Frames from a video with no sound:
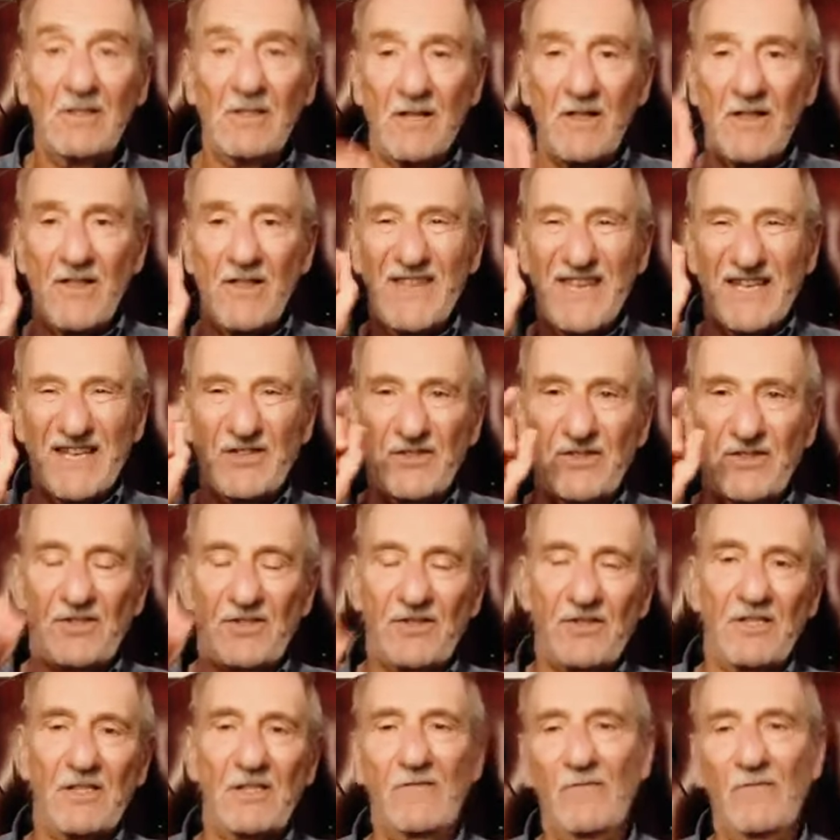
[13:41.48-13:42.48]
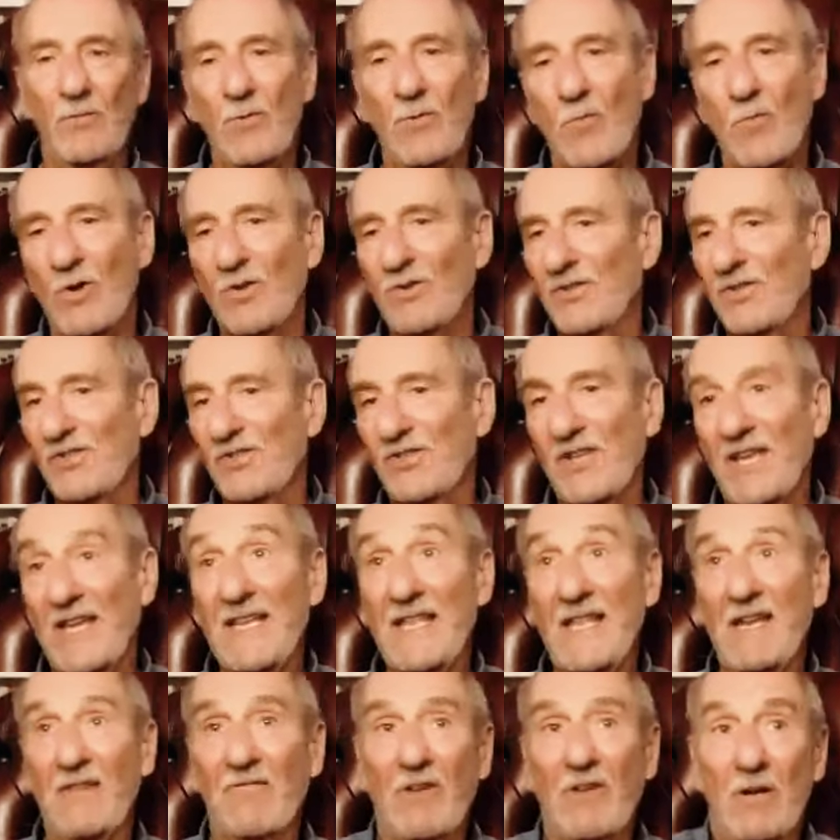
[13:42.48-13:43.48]
this. If we want to say
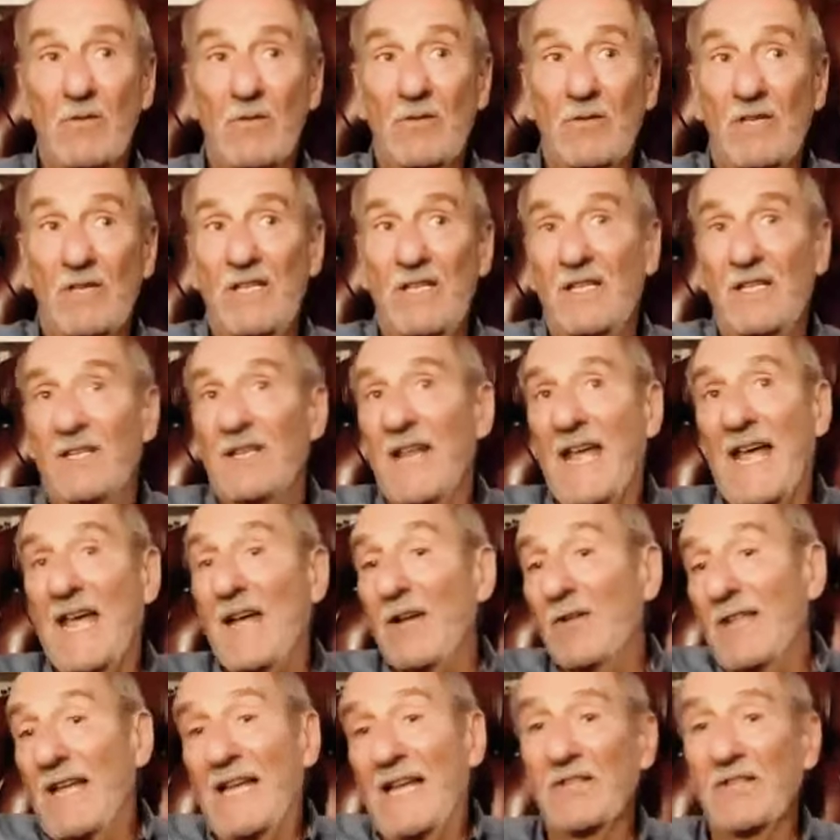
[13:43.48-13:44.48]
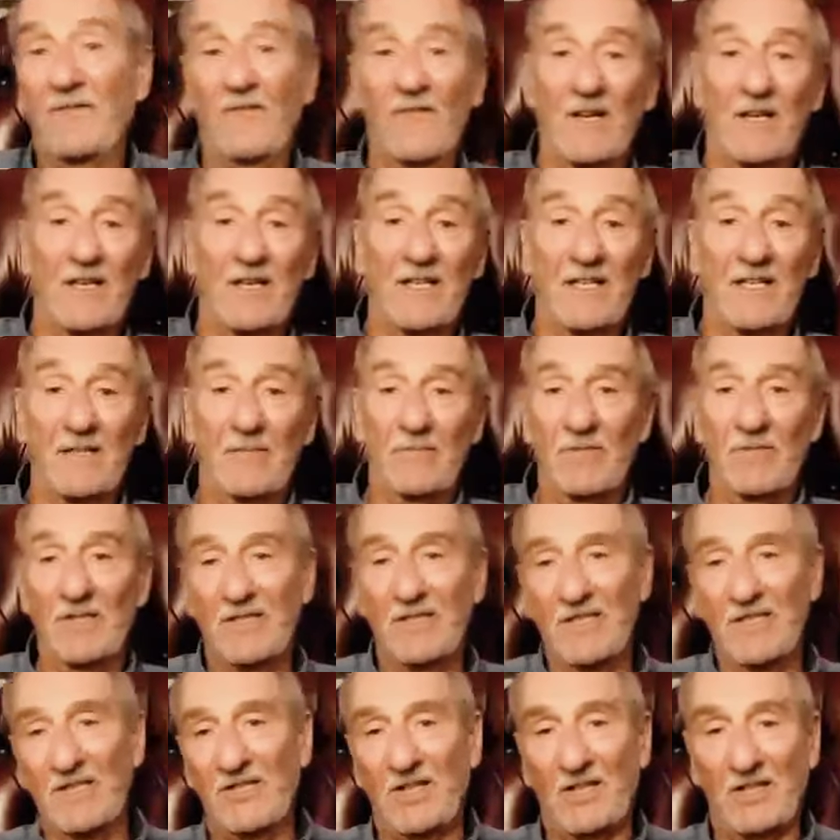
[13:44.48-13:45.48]
they're only now, that's fine, but
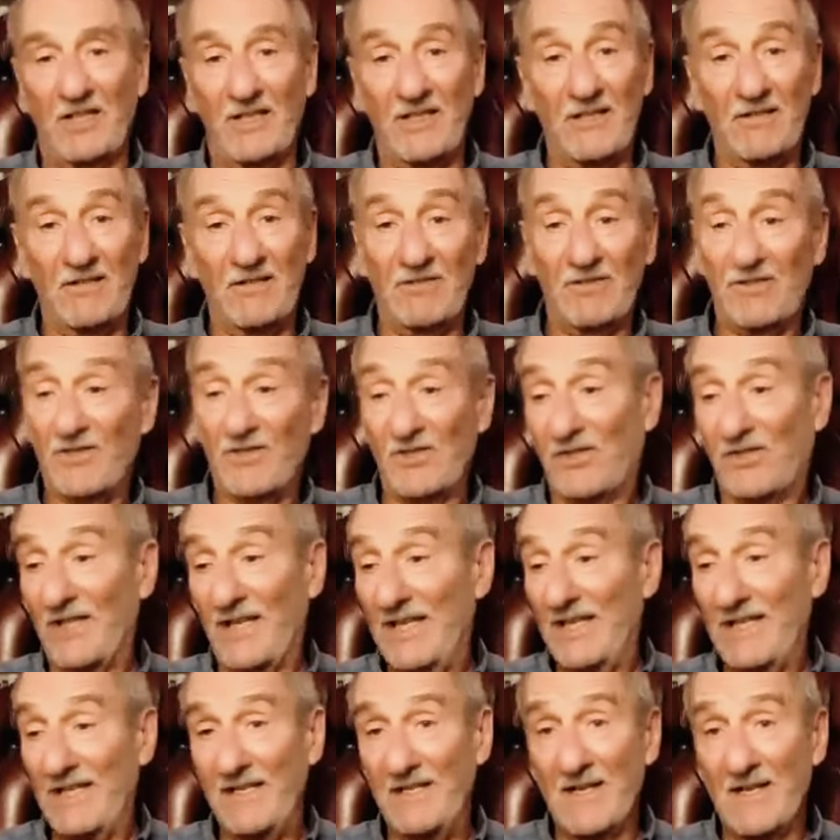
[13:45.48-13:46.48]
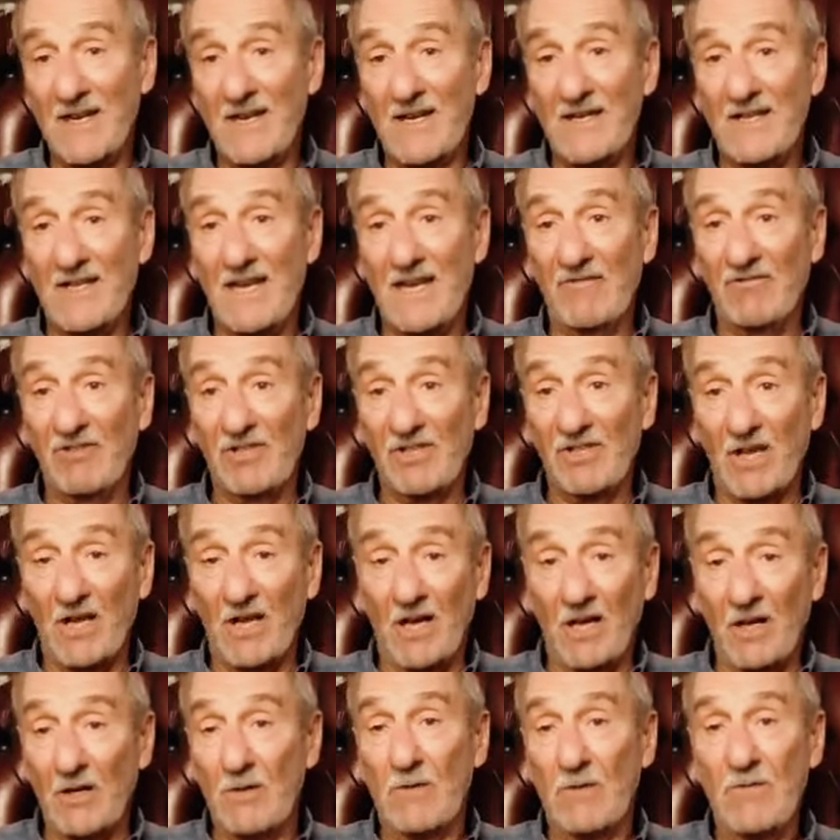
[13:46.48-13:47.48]
it's clearer to say there is
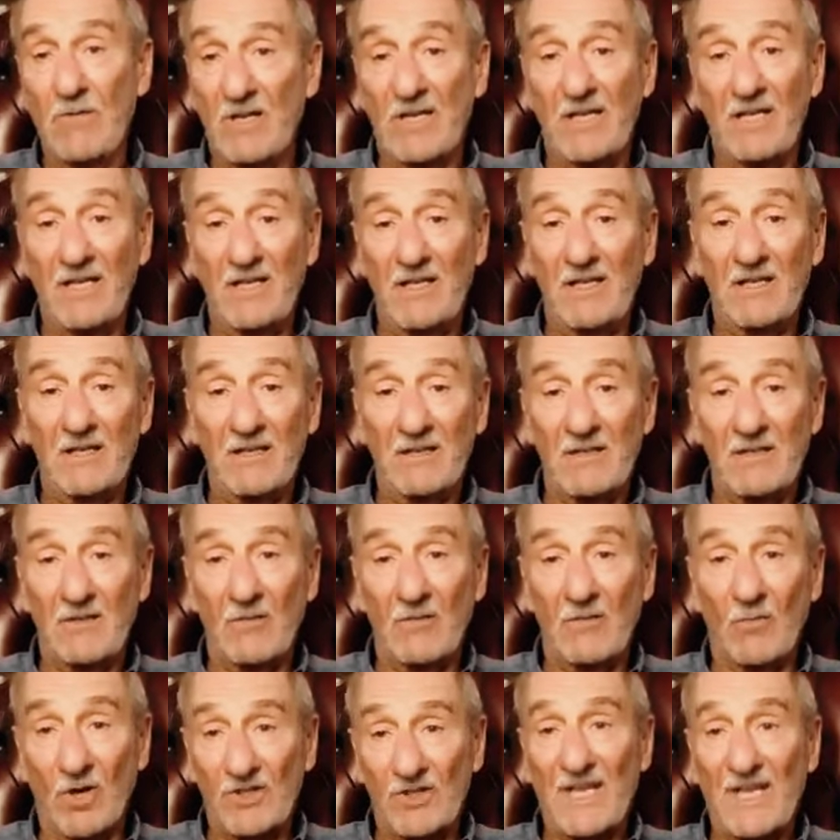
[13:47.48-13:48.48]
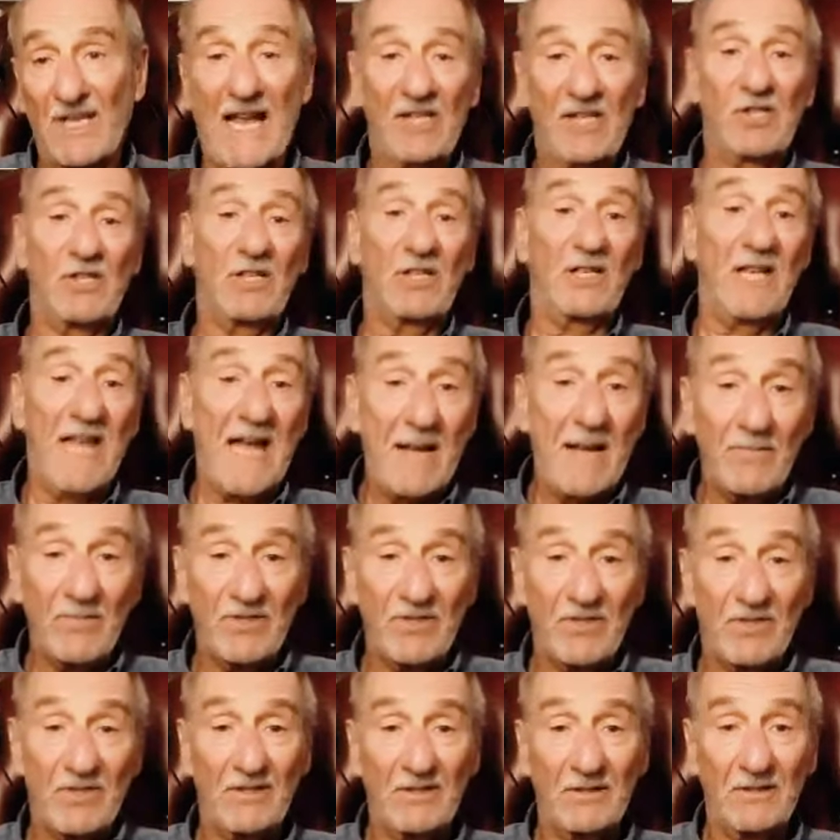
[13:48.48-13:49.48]
only what's actually
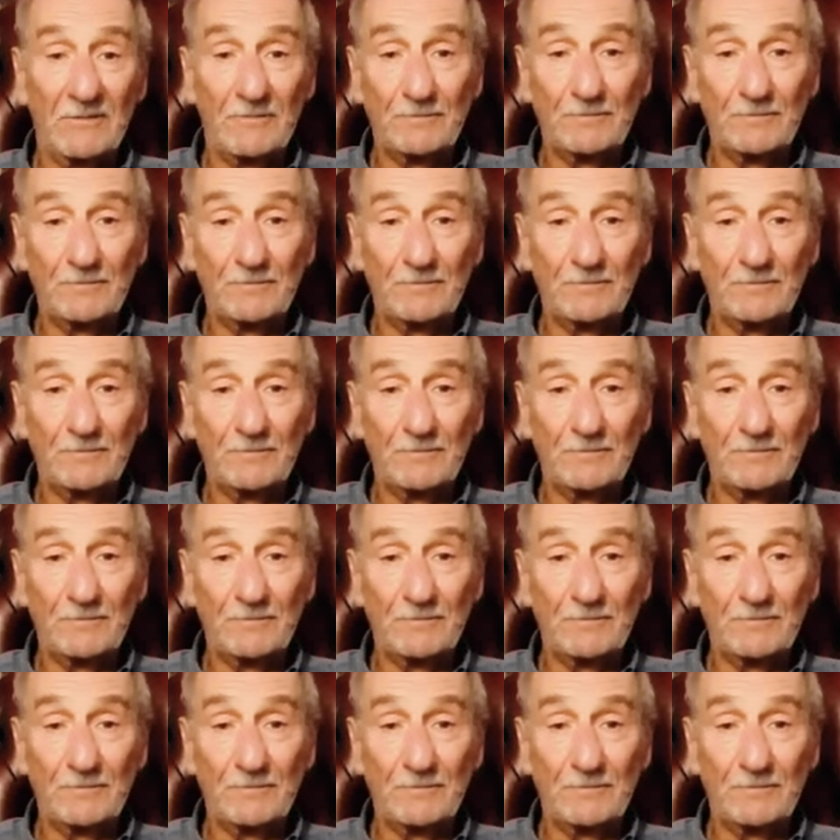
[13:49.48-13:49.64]
happening.